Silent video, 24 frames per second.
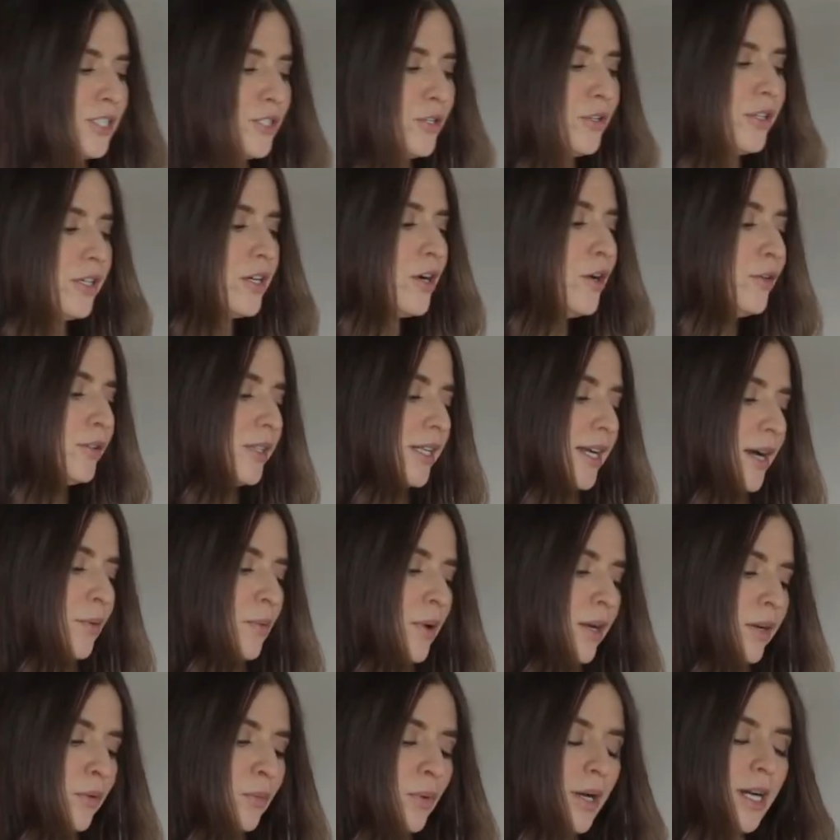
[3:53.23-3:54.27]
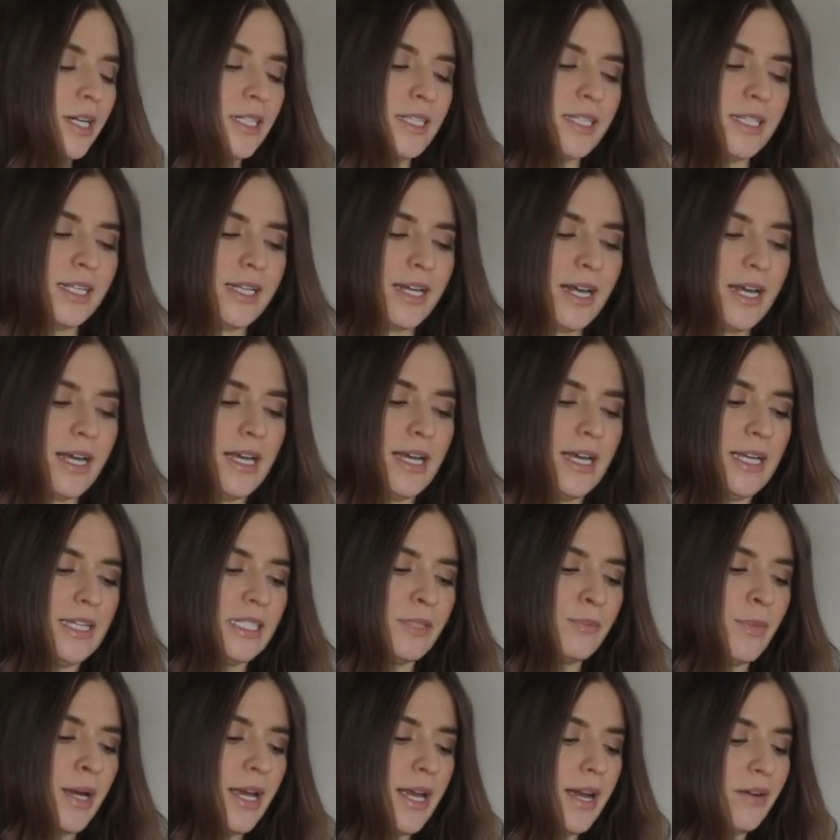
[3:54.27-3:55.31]
So the coat that I wanna wear today
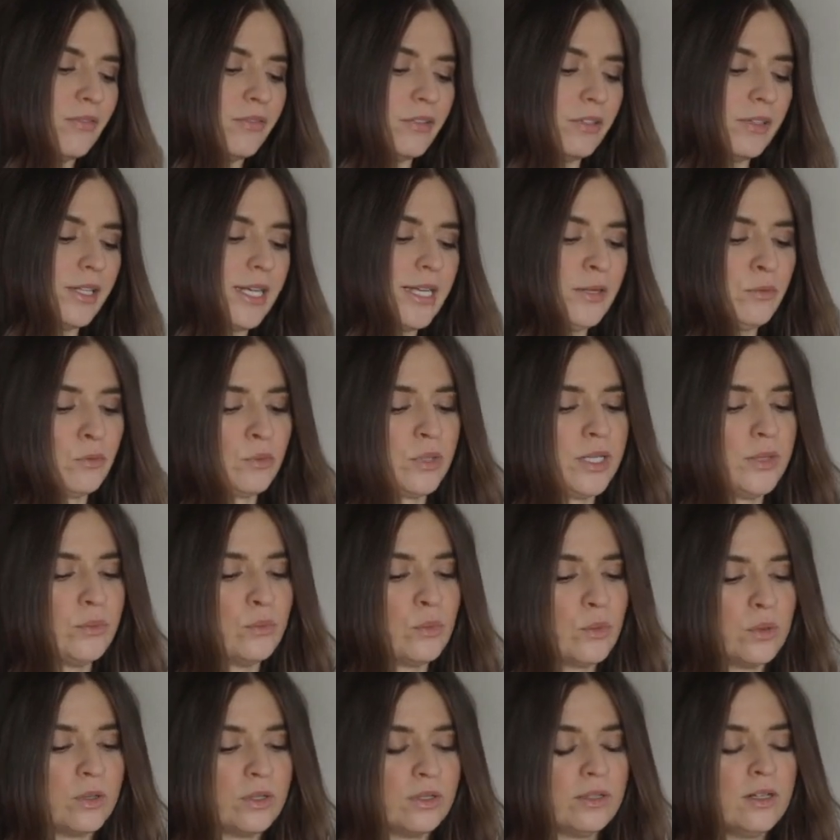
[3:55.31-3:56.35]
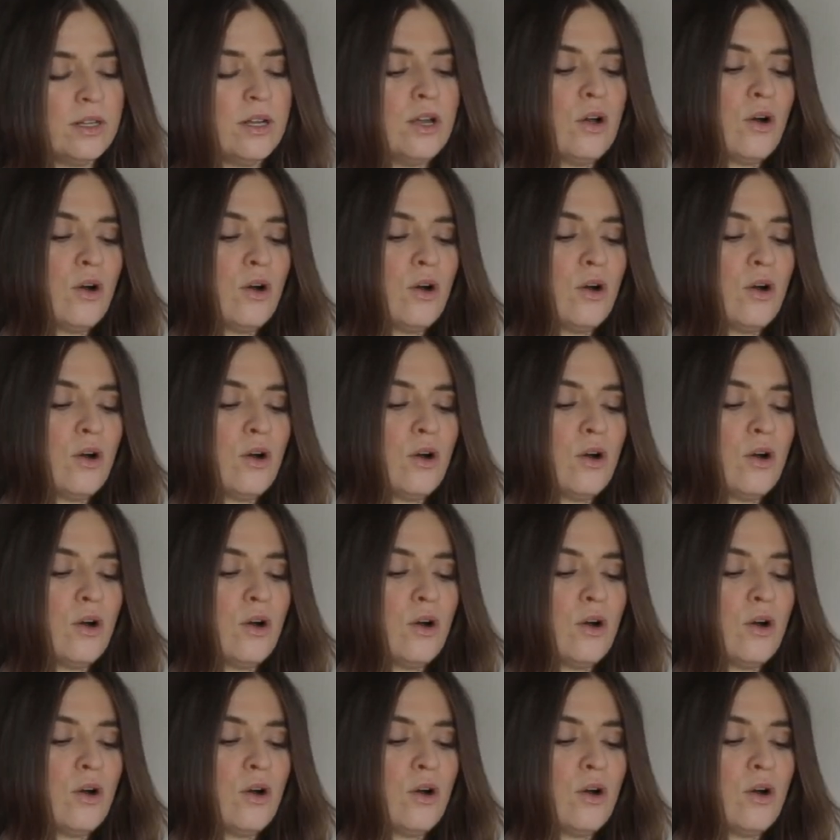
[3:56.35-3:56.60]
is my Everlane Rewool